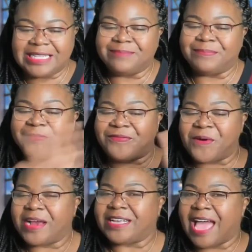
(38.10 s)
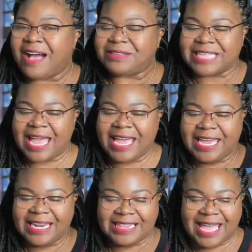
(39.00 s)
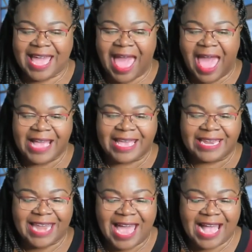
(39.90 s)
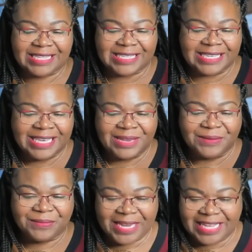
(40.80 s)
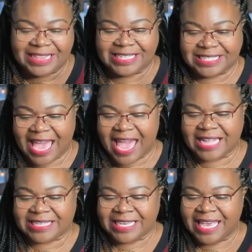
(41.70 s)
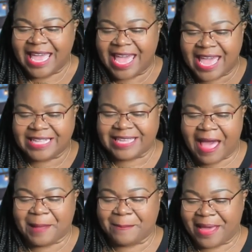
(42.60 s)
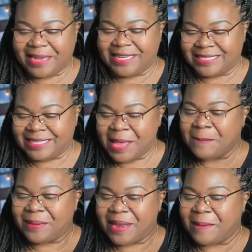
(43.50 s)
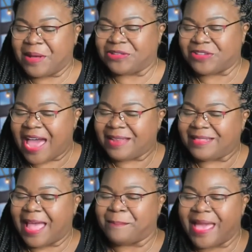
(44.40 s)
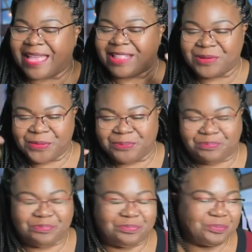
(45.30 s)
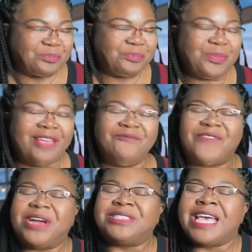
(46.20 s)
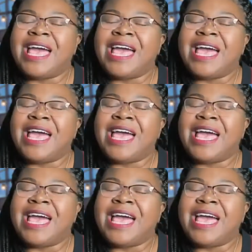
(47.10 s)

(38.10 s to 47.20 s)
before y'all say anything, I cannot read the chat and talk about this, but I'm gonna try to make it through. First,